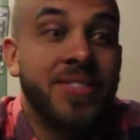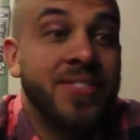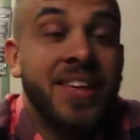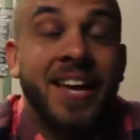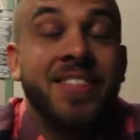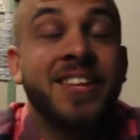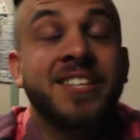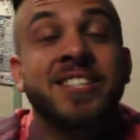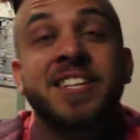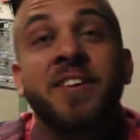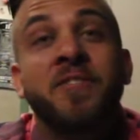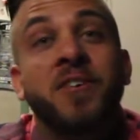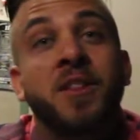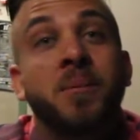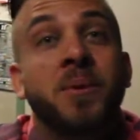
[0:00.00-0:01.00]
that's
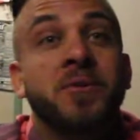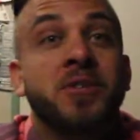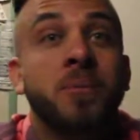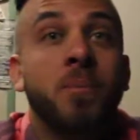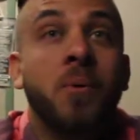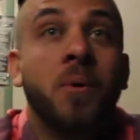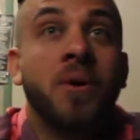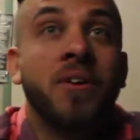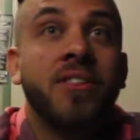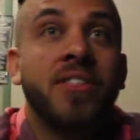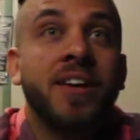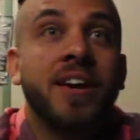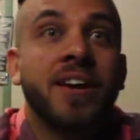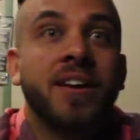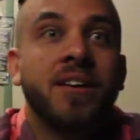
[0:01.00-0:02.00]
definitely the most important
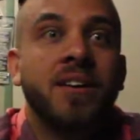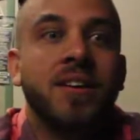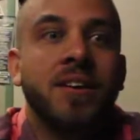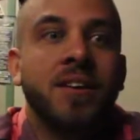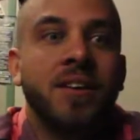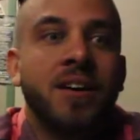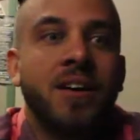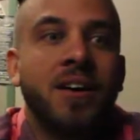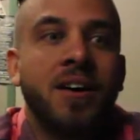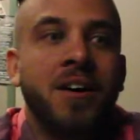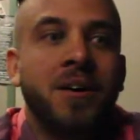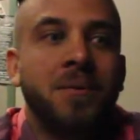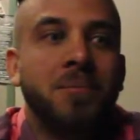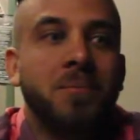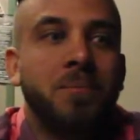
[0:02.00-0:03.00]
thing.
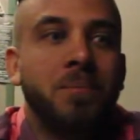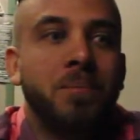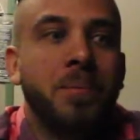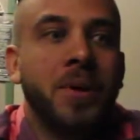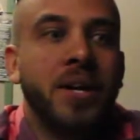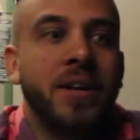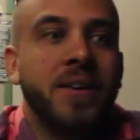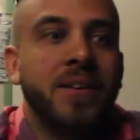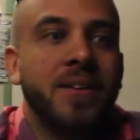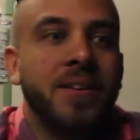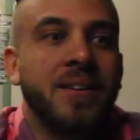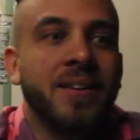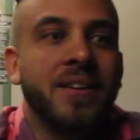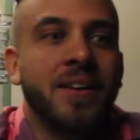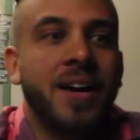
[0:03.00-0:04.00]
But
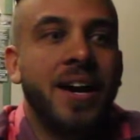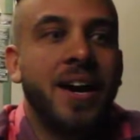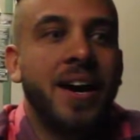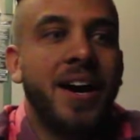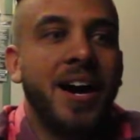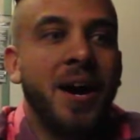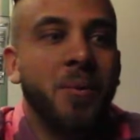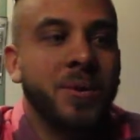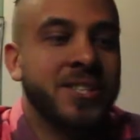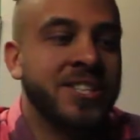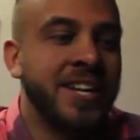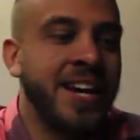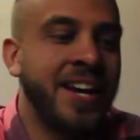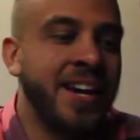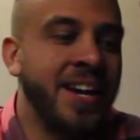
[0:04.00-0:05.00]
I would
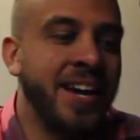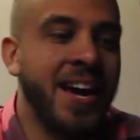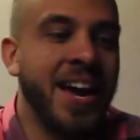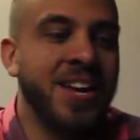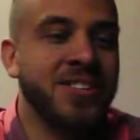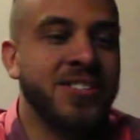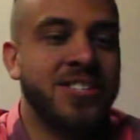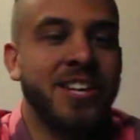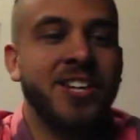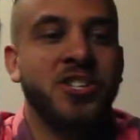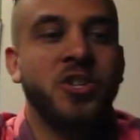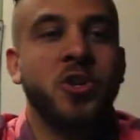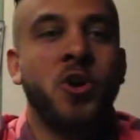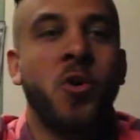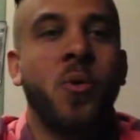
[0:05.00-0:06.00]
say as
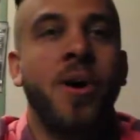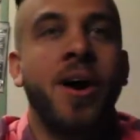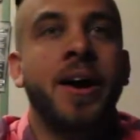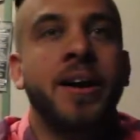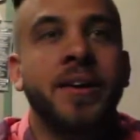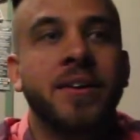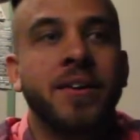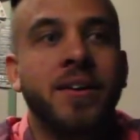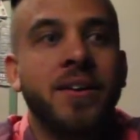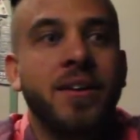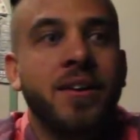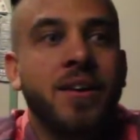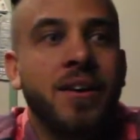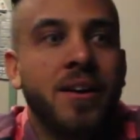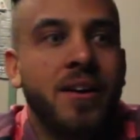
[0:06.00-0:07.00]
you go on,
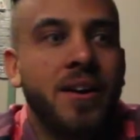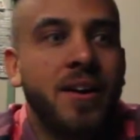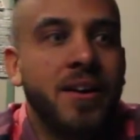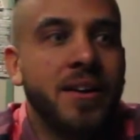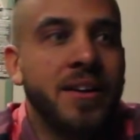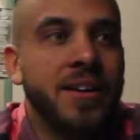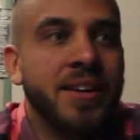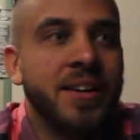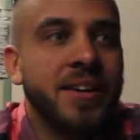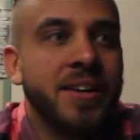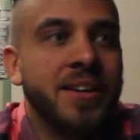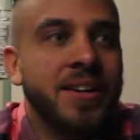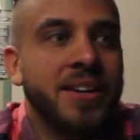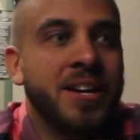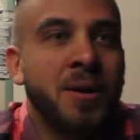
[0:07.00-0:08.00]

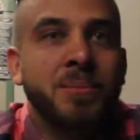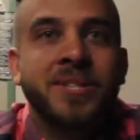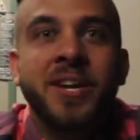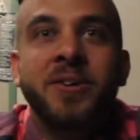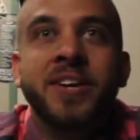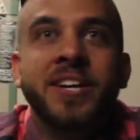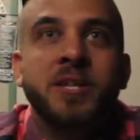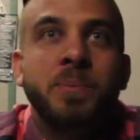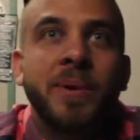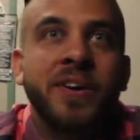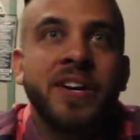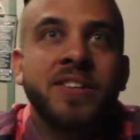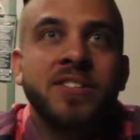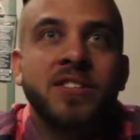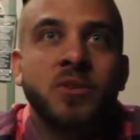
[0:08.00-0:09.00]
it comes down to
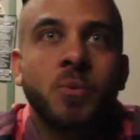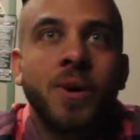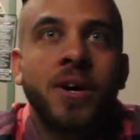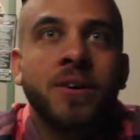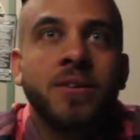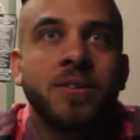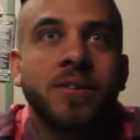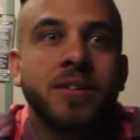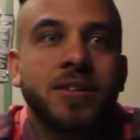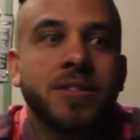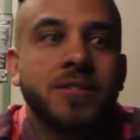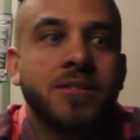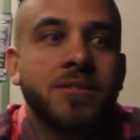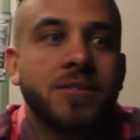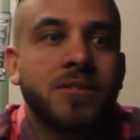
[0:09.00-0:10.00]
experience as well.
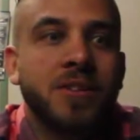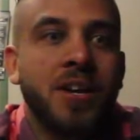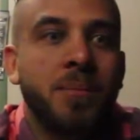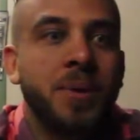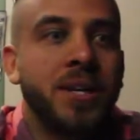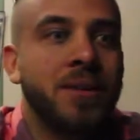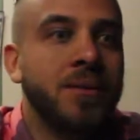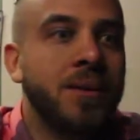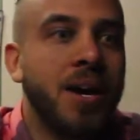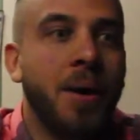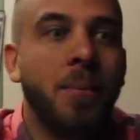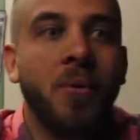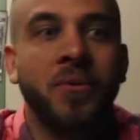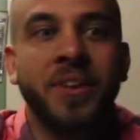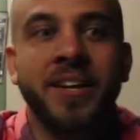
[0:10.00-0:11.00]
Because
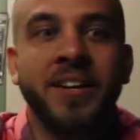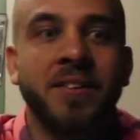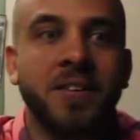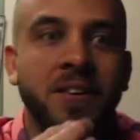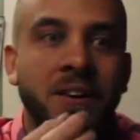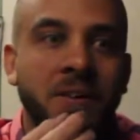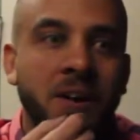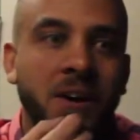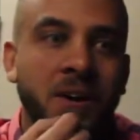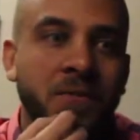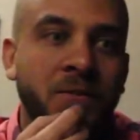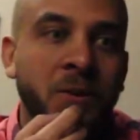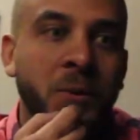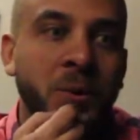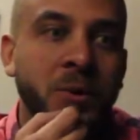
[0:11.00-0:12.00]
I'm only a
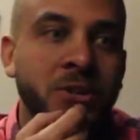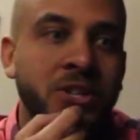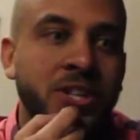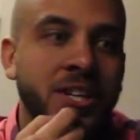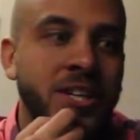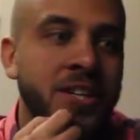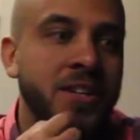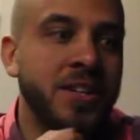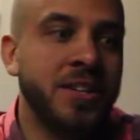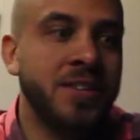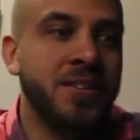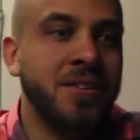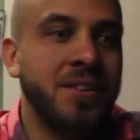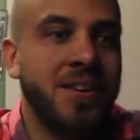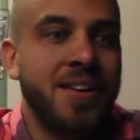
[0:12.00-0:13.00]
few years in,
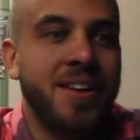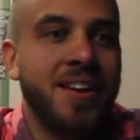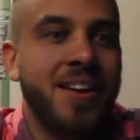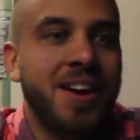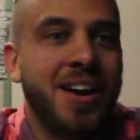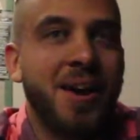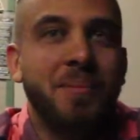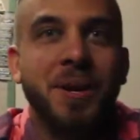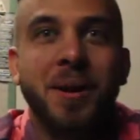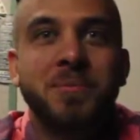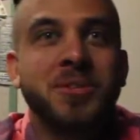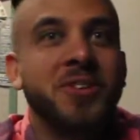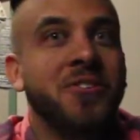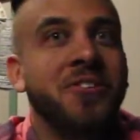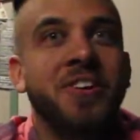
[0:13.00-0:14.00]
and I'm
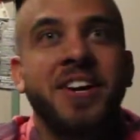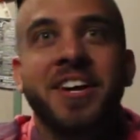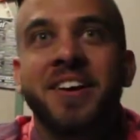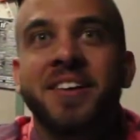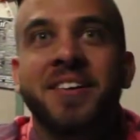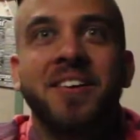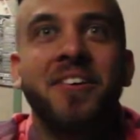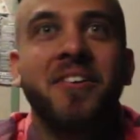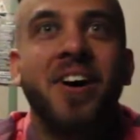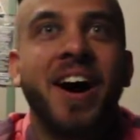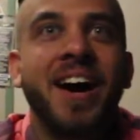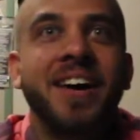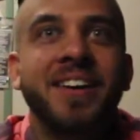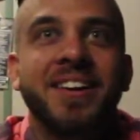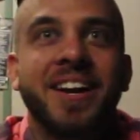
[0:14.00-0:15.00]
still learning a lot,